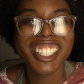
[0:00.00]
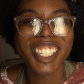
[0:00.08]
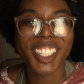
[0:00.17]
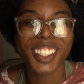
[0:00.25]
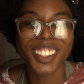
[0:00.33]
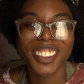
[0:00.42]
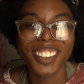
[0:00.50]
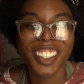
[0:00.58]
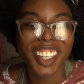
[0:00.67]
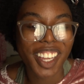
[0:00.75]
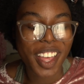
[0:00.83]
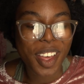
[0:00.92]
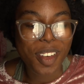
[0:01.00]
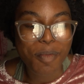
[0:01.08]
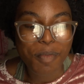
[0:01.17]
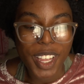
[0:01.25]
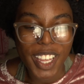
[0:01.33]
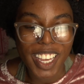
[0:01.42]
to
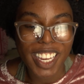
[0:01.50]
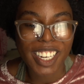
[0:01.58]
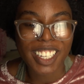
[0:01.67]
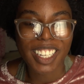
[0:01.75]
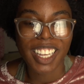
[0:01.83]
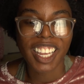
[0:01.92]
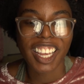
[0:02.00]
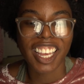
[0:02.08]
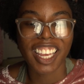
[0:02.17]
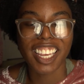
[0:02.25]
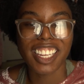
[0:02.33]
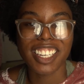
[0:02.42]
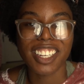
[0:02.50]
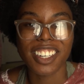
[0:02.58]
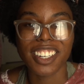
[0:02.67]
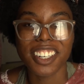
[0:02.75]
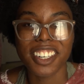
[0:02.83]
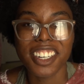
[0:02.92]
put in
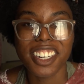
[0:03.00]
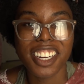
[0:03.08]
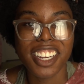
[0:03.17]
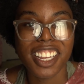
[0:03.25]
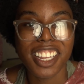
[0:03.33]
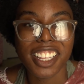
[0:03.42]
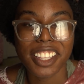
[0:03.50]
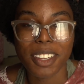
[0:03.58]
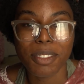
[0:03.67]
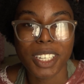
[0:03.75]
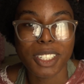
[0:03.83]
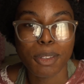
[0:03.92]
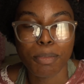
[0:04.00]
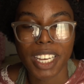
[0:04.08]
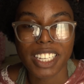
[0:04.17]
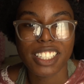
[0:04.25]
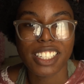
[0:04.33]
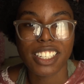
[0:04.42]
your living
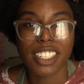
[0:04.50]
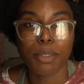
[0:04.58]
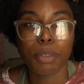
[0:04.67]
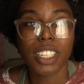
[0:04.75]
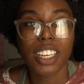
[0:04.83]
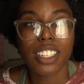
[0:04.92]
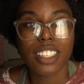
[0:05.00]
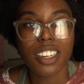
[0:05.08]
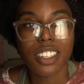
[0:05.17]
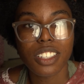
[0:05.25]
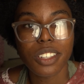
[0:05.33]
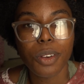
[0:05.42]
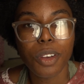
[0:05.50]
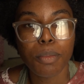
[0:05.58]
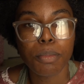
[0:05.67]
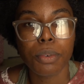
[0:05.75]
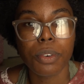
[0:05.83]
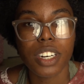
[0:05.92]
spaces because it is so
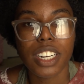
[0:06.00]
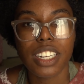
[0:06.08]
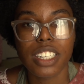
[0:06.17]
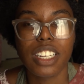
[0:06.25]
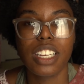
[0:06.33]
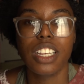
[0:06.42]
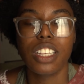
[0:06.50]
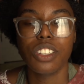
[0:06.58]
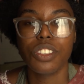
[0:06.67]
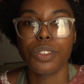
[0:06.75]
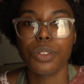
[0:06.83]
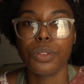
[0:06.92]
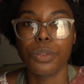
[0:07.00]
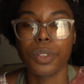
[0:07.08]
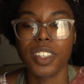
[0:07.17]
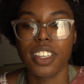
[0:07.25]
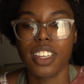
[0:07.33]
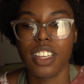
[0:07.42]
important
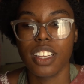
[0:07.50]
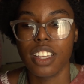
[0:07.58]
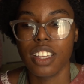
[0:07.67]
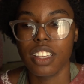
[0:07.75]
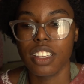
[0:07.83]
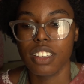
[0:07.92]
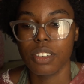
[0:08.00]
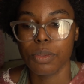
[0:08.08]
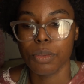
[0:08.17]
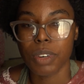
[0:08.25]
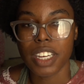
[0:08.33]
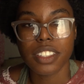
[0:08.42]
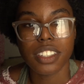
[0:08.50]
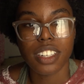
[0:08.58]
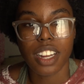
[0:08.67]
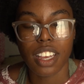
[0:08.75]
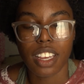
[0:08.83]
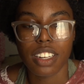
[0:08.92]
to
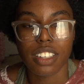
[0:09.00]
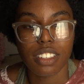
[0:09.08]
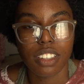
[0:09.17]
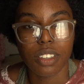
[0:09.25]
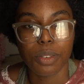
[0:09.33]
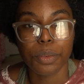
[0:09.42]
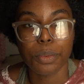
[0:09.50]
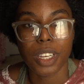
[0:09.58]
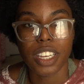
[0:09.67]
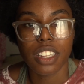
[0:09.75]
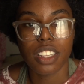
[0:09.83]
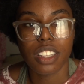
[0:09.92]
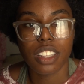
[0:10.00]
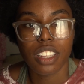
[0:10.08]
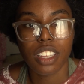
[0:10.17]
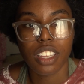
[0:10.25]
resonate with